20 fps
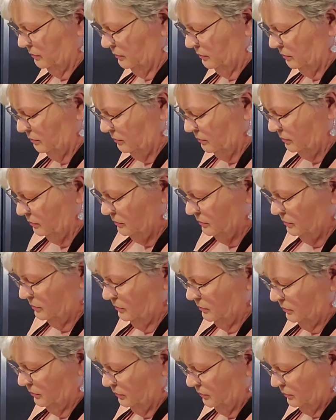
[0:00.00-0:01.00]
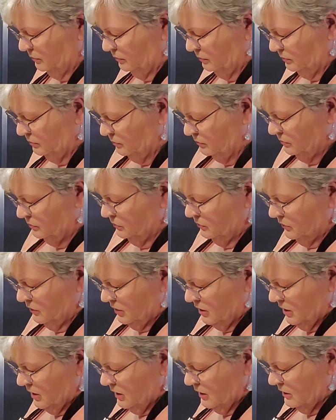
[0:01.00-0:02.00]
or into the
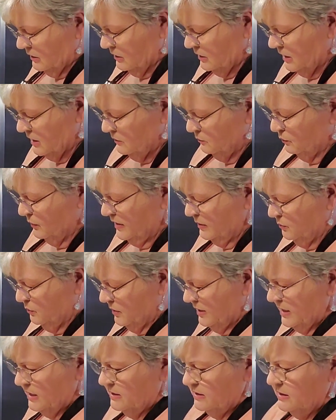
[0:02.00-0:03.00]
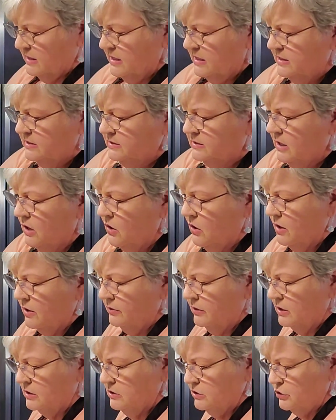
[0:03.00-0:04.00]
pot, I should say. And then we're going
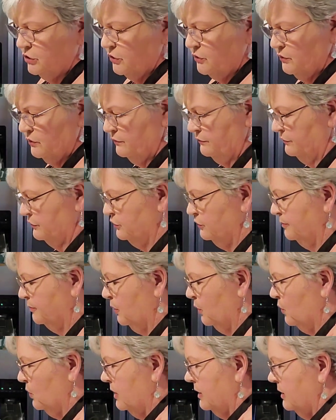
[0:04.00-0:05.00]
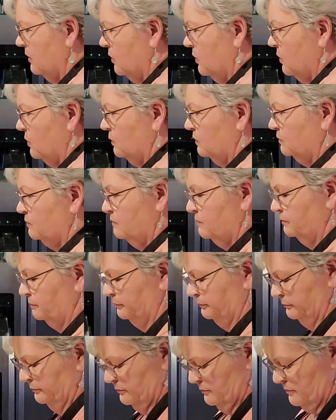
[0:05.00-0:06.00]
to put it on the stove to
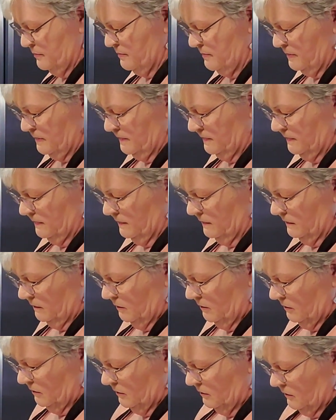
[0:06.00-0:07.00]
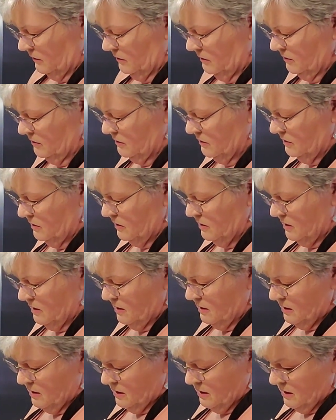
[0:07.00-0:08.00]
boil until
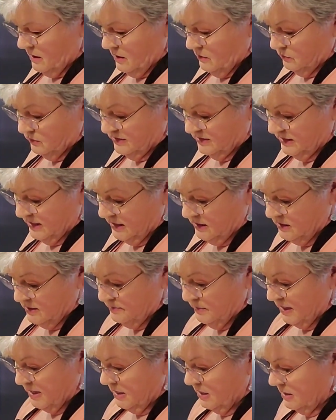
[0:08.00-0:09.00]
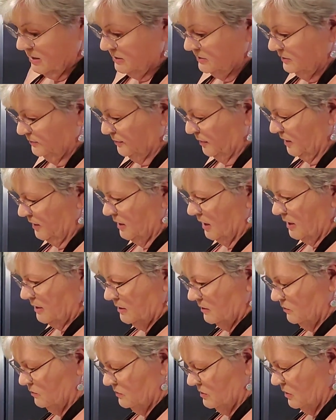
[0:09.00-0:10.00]
you can poke it with a
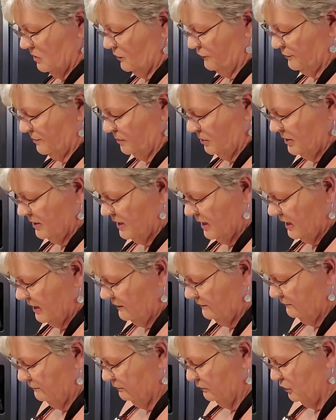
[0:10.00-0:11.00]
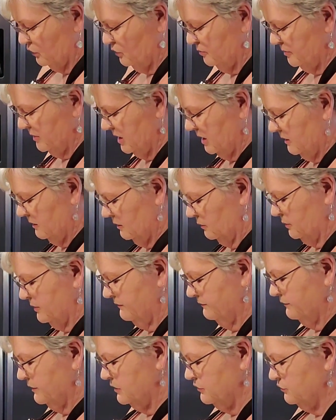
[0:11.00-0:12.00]
fork and it comes out
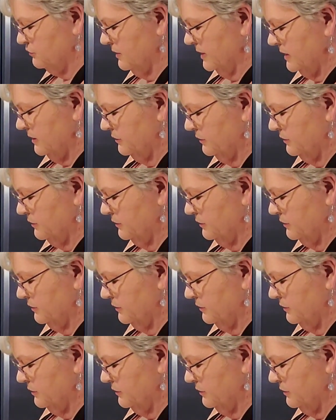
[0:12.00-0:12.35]
easy.